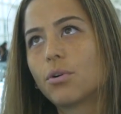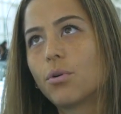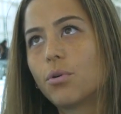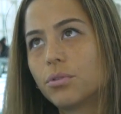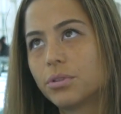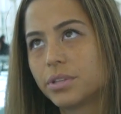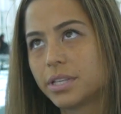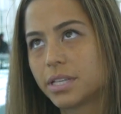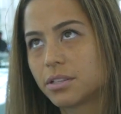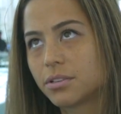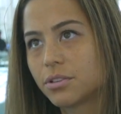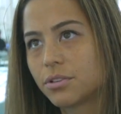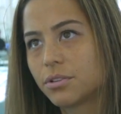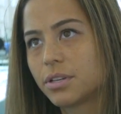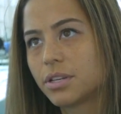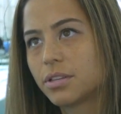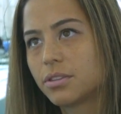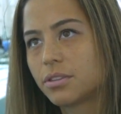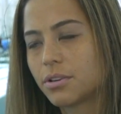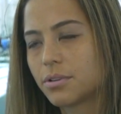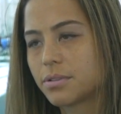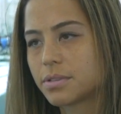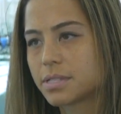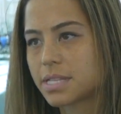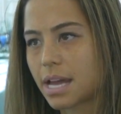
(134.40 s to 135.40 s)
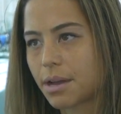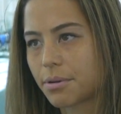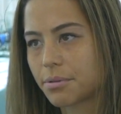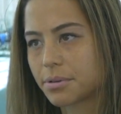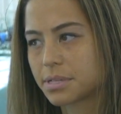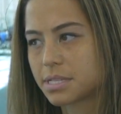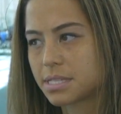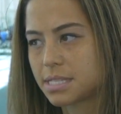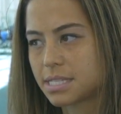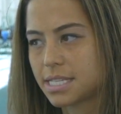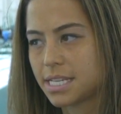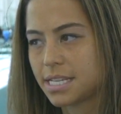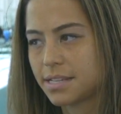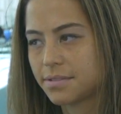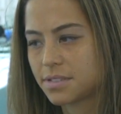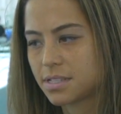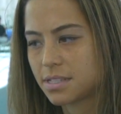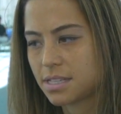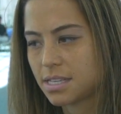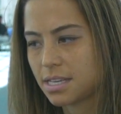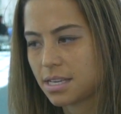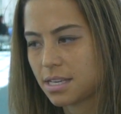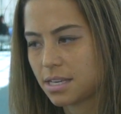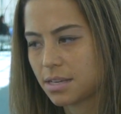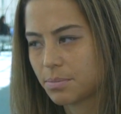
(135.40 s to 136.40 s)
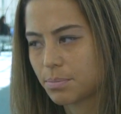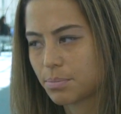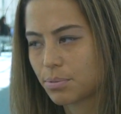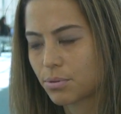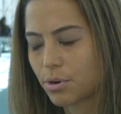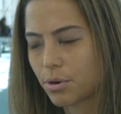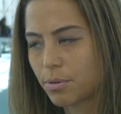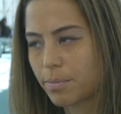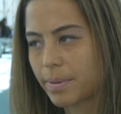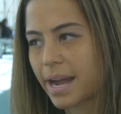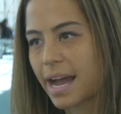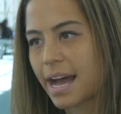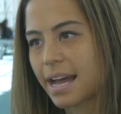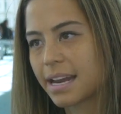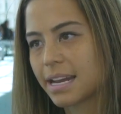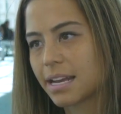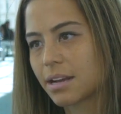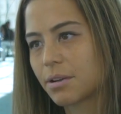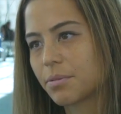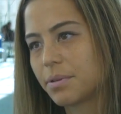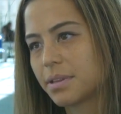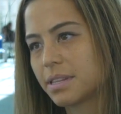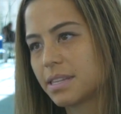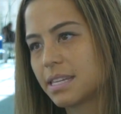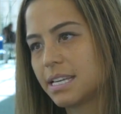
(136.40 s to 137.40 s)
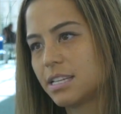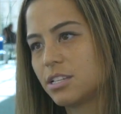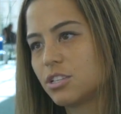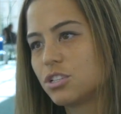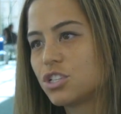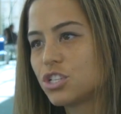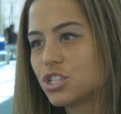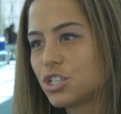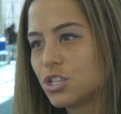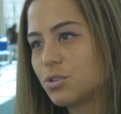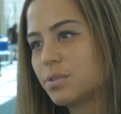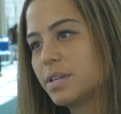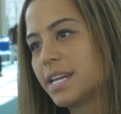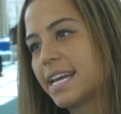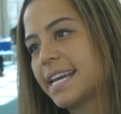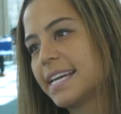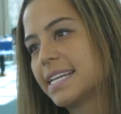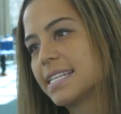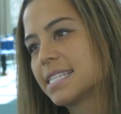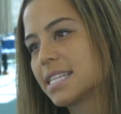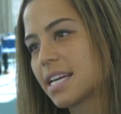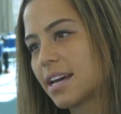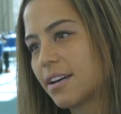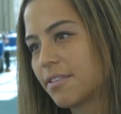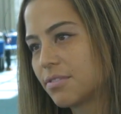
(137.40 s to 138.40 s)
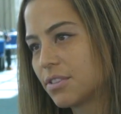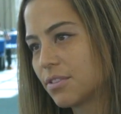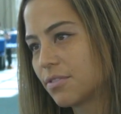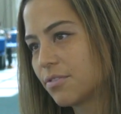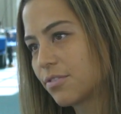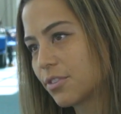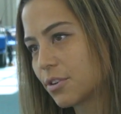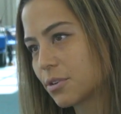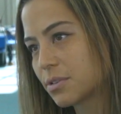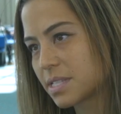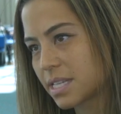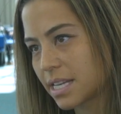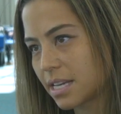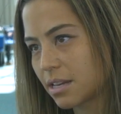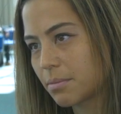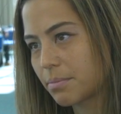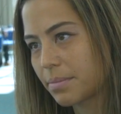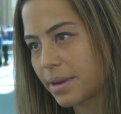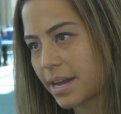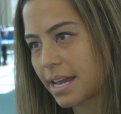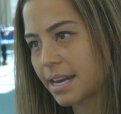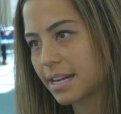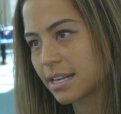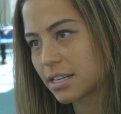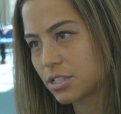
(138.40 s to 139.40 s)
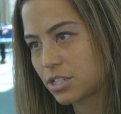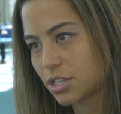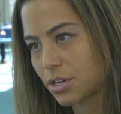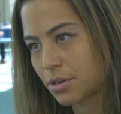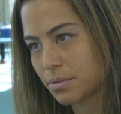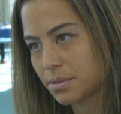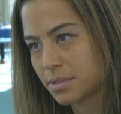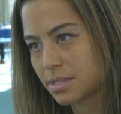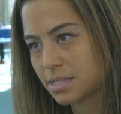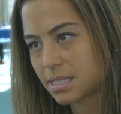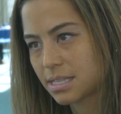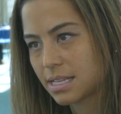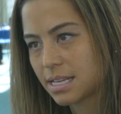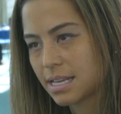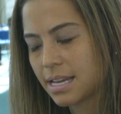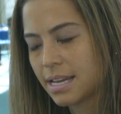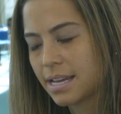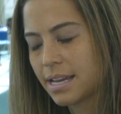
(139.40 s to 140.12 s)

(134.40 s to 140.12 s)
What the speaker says: only included those that received the probiotic within 2 days of the first antibiotic dose.